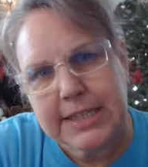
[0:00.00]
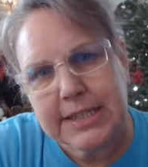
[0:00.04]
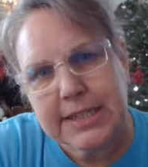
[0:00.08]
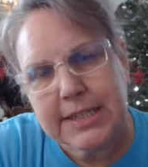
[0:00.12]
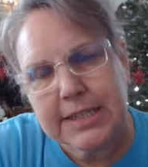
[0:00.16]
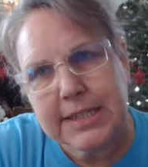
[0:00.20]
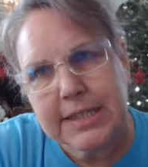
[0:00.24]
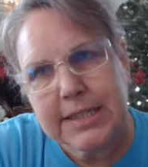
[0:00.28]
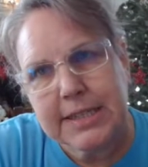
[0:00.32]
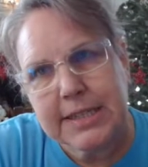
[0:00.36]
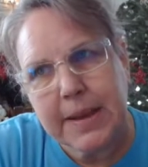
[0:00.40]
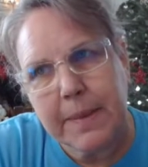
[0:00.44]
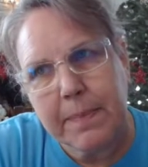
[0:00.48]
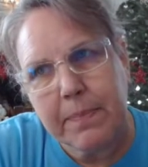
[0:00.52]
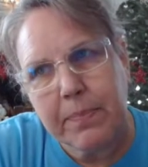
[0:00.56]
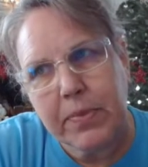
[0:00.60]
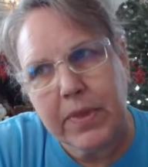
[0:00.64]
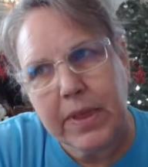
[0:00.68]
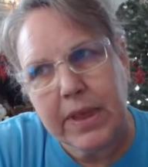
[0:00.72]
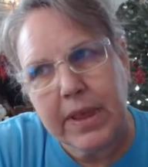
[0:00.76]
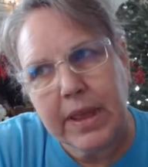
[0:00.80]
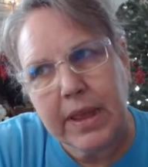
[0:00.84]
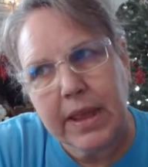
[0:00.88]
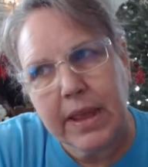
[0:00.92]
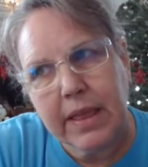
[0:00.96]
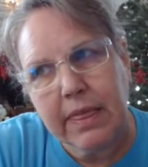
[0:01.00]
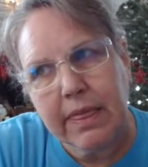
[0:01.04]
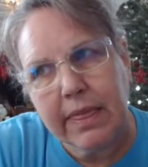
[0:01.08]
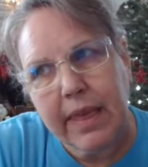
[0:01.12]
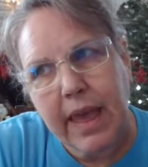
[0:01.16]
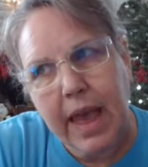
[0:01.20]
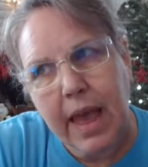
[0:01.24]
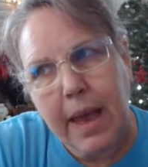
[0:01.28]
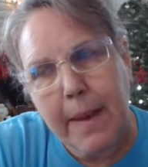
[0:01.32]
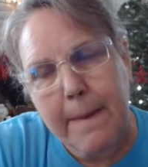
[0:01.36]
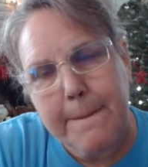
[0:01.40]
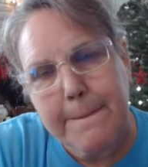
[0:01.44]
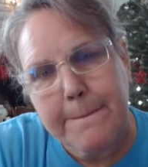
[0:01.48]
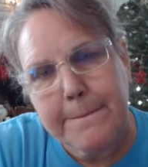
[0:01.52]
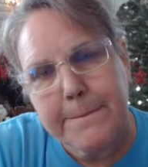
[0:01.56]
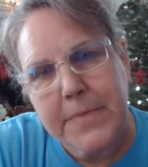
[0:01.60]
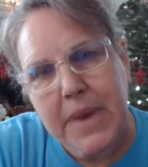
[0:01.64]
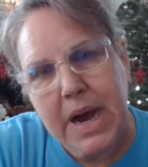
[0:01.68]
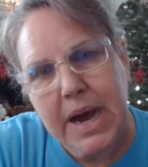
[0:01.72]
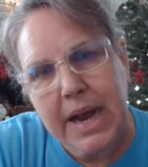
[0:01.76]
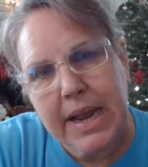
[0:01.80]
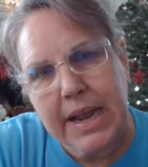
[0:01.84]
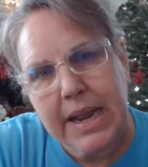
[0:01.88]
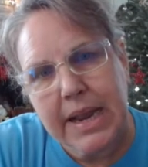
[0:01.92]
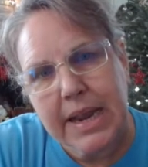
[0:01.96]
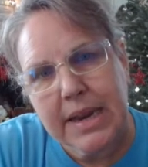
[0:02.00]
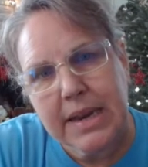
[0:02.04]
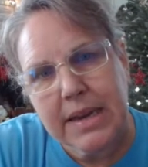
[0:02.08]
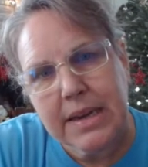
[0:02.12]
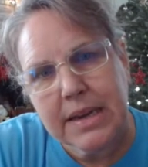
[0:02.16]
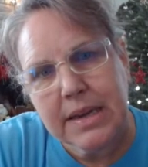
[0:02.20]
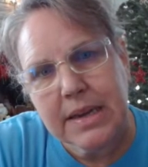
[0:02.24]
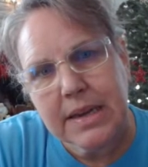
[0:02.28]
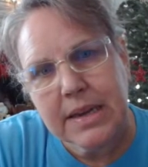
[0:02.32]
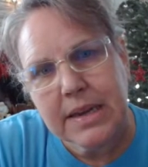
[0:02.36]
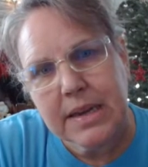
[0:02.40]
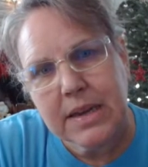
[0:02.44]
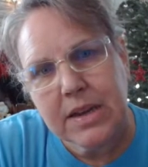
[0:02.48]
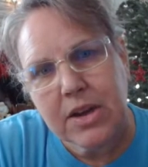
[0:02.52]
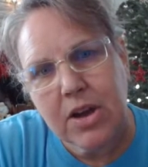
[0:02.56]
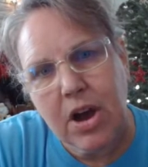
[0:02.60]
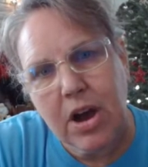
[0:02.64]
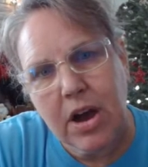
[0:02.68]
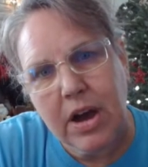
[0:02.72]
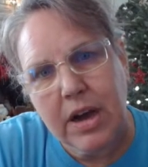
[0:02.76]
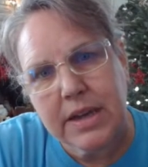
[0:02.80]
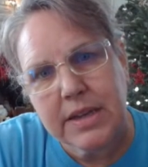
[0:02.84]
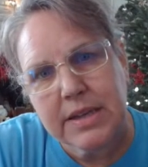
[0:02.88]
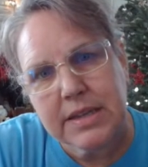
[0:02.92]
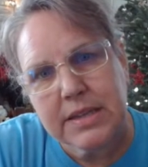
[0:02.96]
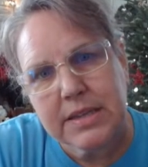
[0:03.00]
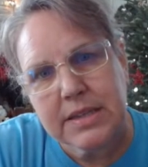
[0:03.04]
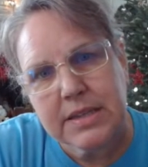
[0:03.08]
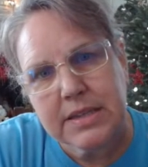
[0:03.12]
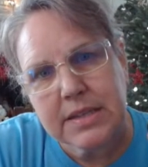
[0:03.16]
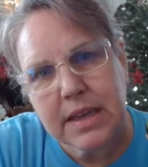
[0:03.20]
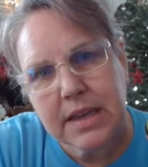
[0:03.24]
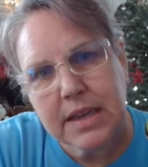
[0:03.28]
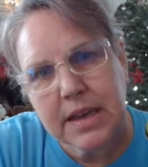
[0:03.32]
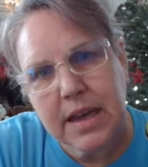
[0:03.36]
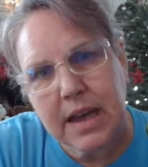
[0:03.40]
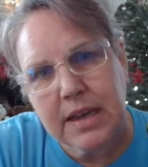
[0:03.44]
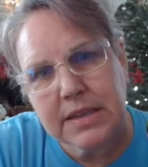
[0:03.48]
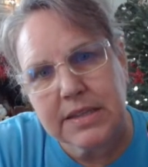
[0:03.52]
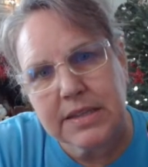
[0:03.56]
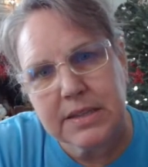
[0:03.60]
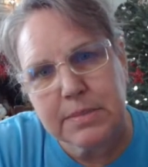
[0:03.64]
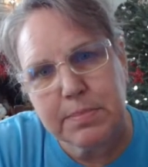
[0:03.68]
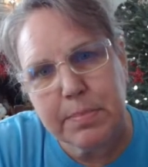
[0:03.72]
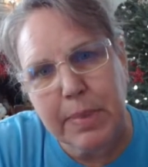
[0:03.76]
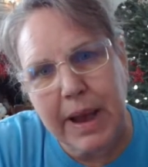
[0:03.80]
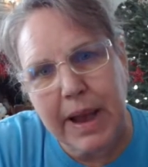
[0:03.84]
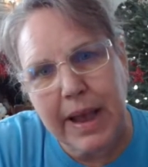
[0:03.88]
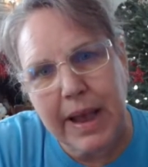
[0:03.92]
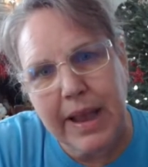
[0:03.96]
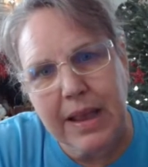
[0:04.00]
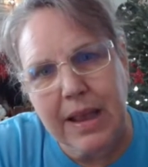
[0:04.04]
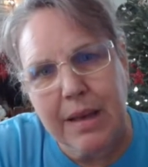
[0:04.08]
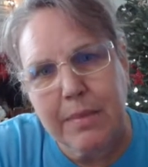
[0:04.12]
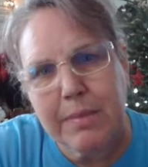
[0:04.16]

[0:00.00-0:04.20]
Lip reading: something that might cause a spike.